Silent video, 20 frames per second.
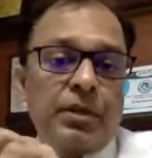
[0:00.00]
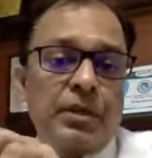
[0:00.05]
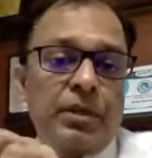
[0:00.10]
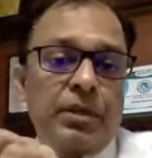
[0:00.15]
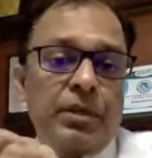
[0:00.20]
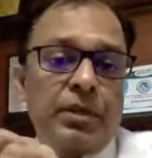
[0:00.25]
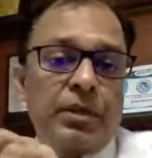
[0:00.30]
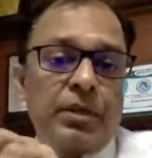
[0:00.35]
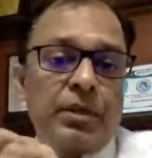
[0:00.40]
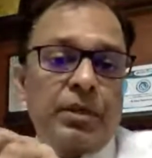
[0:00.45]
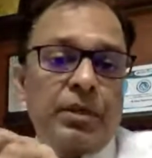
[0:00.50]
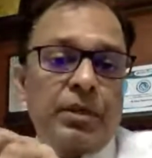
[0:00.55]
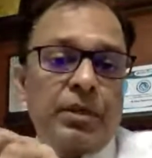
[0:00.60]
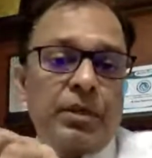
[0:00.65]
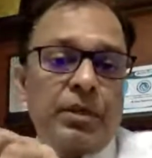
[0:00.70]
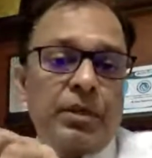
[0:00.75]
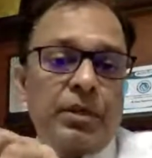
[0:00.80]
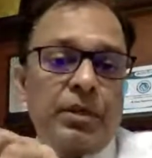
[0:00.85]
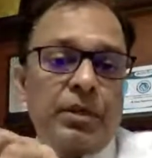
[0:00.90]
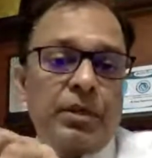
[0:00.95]
is the
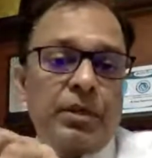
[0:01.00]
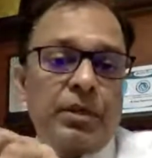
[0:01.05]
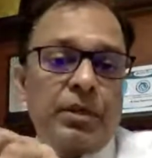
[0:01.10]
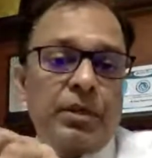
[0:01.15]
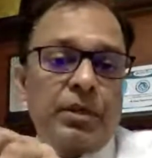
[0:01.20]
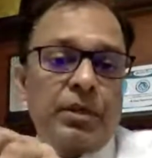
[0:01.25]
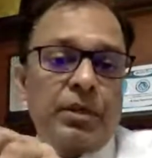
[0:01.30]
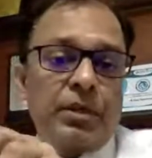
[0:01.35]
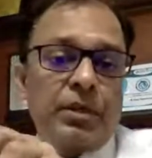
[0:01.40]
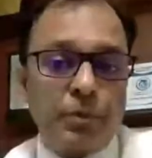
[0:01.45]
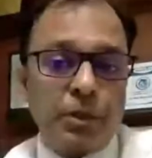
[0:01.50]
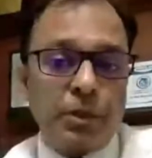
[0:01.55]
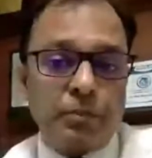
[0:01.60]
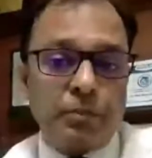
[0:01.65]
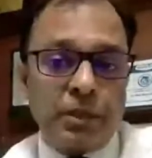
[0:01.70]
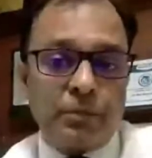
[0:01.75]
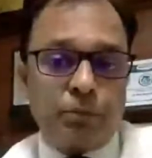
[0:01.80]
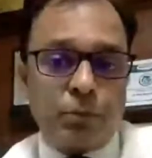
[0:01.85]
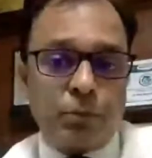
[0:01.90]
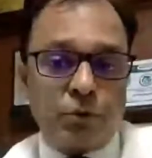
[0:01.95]
role of endoscopic
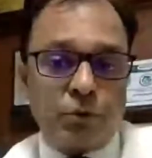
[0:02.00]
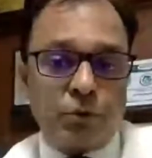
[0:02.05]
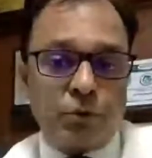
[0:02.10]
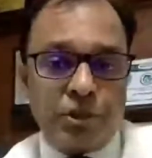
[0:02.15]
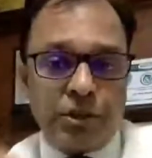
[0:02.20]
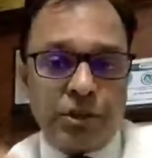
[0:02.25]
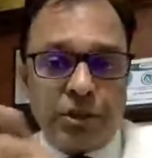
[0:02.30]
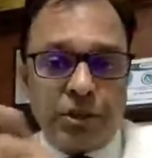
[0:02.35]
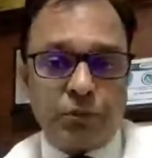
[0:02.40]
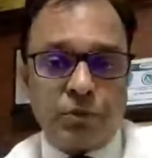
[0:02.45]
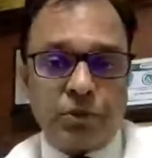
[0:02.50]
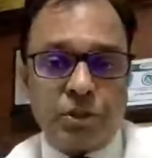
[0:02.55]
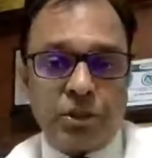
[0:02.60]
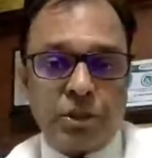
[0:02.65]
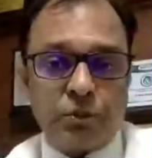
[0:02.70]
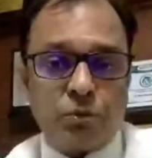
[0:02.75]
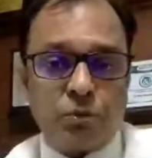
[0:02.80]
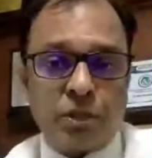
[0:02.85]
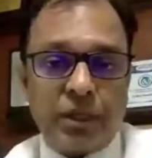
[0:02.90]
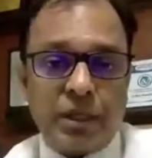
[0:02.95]
procedures, which
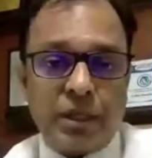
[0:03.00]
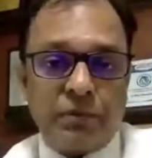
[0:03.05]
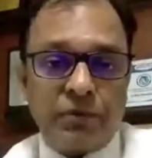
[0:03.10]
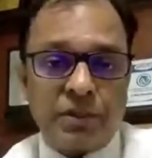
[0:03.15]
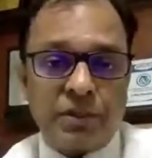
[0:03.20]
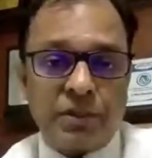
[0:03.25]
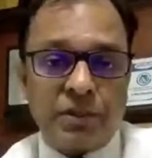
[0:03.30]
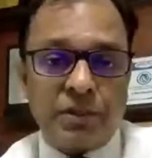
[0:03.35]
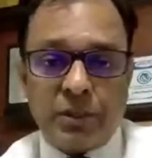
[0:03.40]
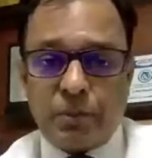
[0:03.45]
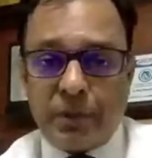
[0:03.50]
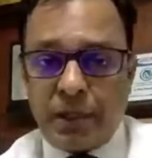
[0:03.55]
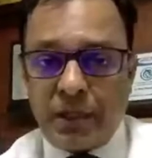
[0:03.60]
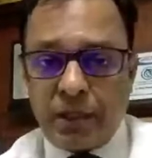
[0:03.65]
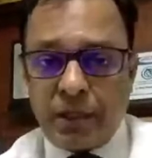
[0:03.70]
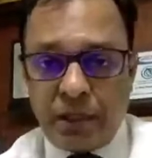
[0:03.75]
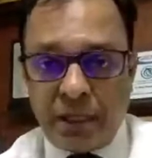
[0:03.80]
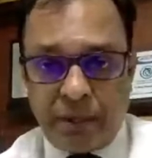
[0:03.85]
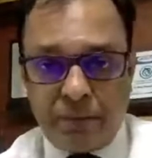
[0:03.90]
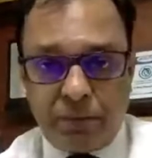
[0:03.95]
is what I have just
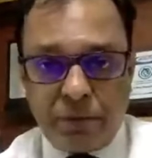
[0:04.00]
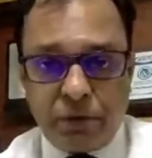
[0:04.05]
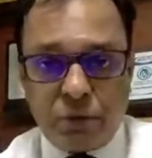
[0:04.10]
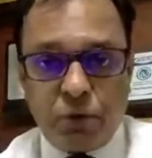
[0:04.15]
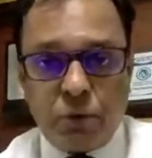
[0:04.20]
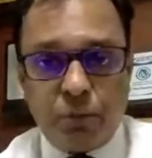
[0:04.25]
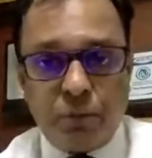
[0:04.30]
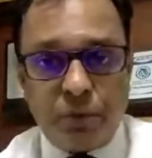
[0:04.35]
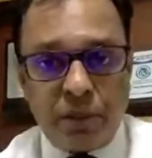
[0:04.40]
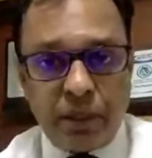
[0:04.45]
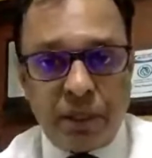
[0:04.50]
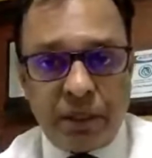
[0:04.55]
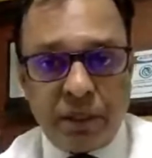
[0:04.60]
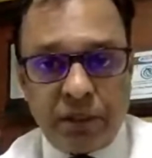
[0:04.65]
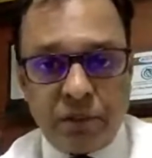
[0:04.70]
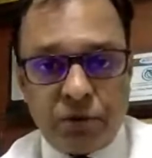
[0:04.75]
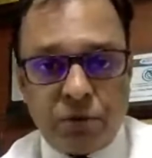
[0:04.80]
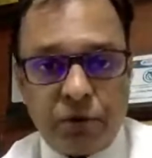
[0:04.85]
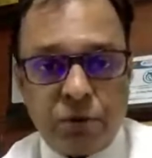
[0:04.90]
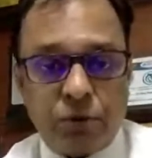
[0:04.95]
explained, laparoscopy and
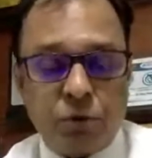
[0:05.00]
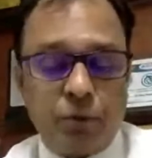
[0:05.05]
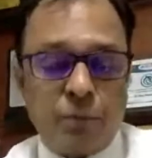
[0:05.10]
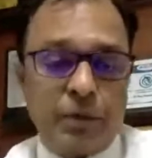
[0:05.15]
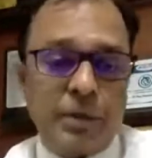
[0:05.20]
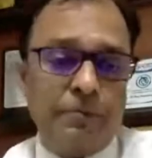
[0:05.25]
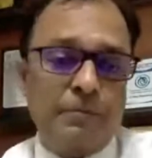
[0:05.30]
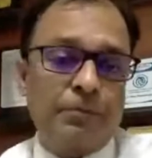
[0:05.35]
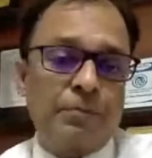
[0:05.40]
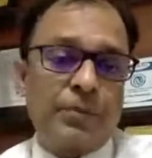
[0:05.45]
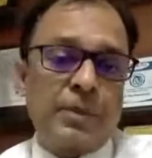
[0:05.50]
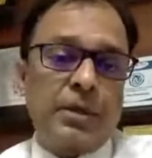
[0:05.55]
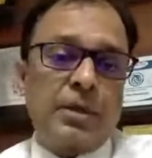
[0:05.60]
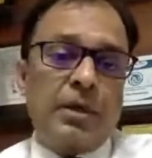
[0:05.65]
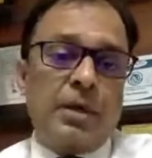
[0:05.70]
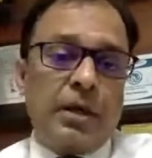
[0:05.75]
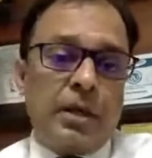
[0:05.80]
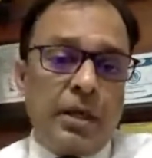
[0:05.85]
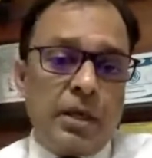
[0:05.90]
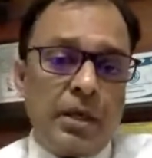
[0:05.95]
hysteroscopy
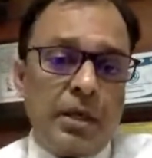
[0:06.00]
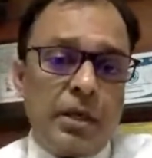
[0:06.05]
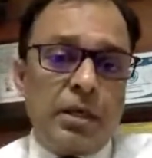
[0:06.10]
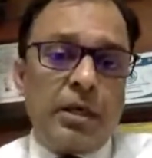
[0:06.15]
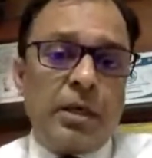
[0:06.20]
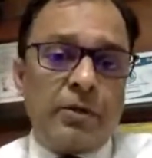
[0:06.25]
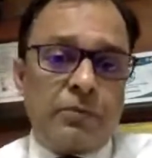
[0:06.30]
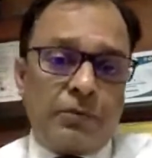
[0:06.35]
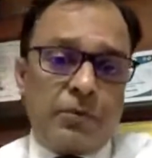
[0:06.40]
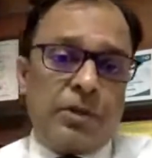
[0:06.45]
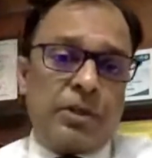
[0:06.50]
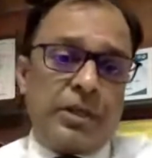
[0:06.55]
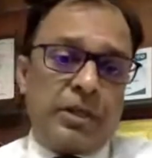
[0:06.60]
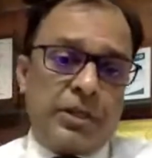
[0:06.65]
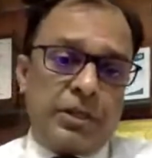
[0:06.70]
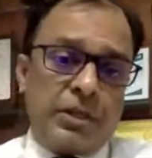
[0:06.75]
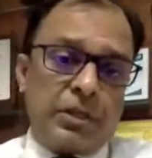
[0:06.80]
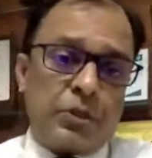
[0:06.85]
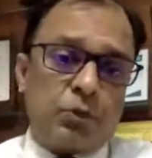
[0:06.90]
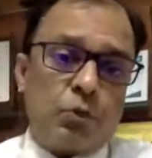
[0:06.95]
in infertility.